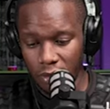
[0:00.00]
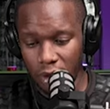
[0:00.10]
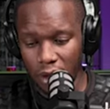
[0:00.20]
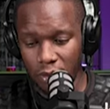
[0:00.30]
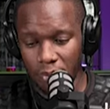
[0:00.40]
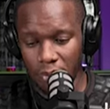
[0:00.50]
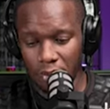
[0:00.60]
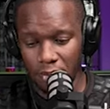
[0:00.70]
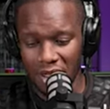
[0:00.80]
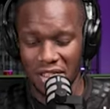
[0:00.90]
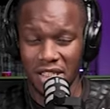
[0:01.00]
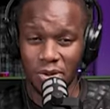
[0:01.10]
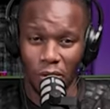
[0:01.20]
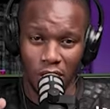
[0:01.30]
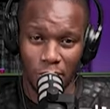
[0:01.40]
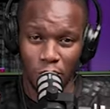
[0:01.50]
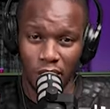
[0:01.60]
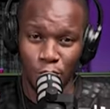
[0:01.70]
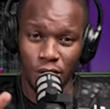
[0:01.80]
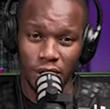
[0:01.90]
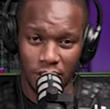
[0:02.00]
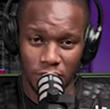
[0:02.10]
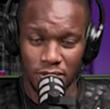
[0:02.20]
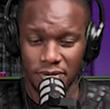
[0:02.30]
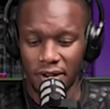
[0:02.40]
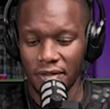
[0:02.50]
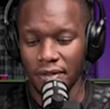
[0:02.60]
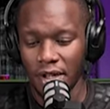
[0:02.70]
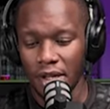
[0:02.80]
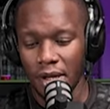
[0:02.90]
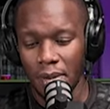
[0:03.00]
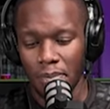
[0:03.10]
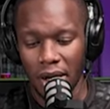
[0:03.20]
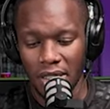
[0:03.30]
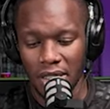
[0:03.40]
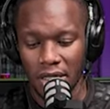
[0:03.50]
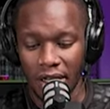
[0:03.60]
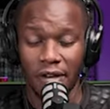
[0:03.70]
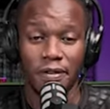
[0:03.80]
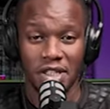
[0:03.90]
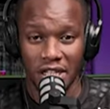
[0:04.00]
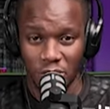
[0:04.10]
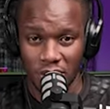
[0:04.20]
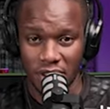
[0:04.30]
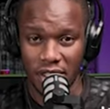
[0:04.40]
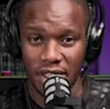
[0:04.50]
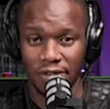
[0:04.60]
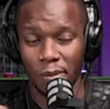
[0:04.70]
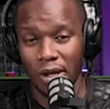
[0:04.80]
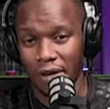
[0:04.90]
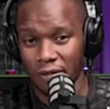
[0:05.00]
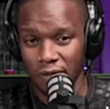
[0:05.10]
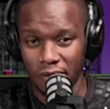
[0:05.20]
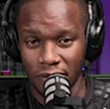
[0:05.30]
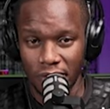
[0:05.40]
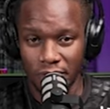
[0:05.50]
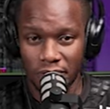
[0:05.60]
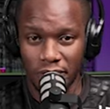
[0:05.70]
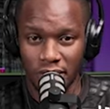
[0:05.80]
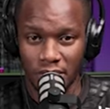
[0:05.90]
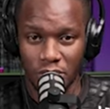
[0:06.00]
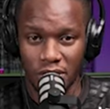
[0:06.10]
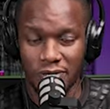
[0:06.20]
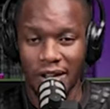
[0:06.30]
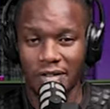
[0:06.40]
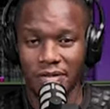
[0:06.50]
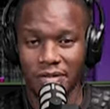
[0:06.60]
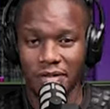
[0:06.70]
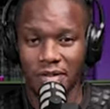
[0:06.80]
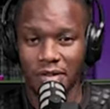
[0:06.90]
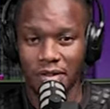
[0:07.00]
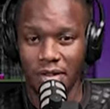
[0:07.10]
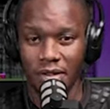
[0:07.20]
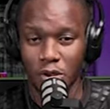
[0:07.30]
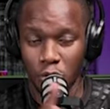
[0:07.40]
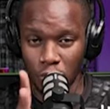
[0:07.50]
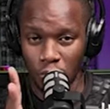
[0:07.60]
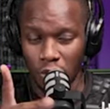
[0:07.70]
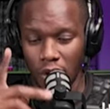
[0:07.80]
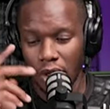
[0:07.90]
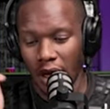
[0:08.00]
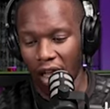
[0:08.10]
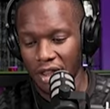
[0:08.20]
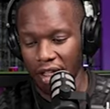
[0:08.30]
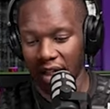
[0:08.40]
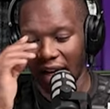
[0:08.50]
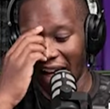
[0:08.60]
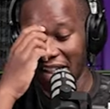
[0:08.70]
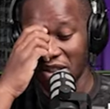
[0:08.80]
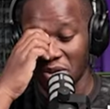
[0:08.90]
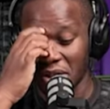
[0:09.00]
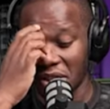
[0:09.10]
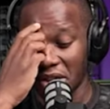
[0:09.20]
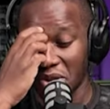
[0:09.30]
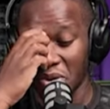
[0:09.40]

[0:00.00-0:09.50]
Man City work on a double game week, E25, but and a fixture in 26. Liverpool have 25, 2, and then none in 26.